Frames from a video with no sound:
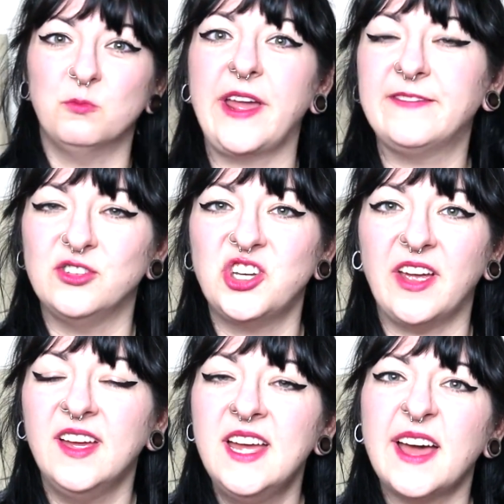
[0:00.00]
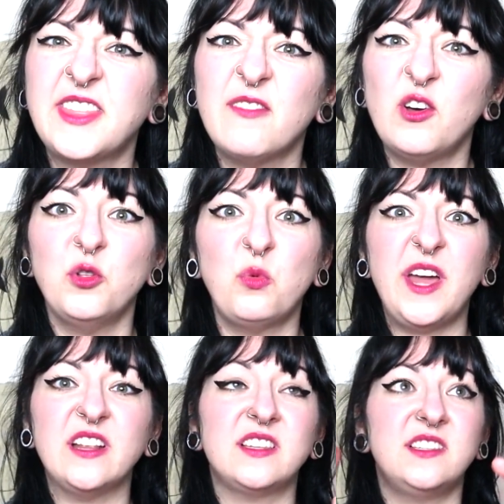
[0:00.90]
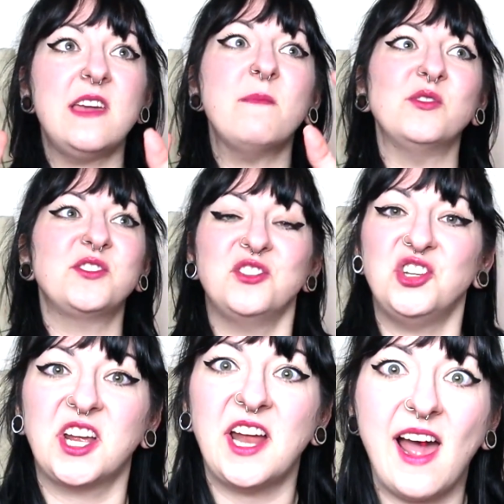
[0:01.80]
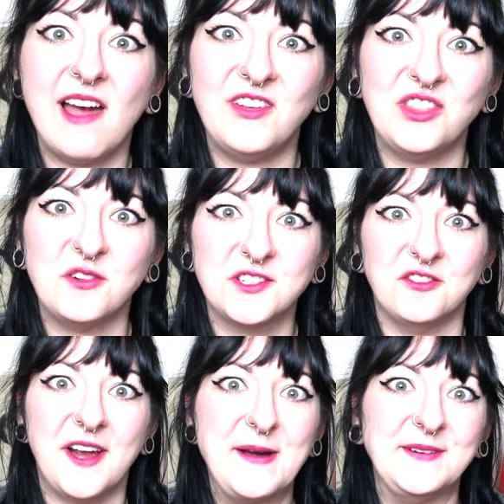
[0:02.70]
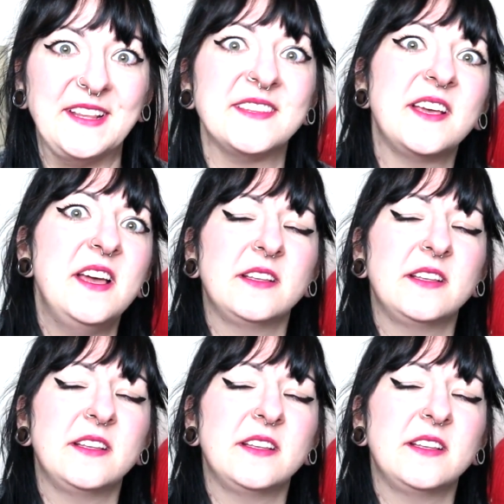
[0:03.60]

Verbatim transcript: and waves and shit, and think of all the weird sea monsters you could have in those surroundings.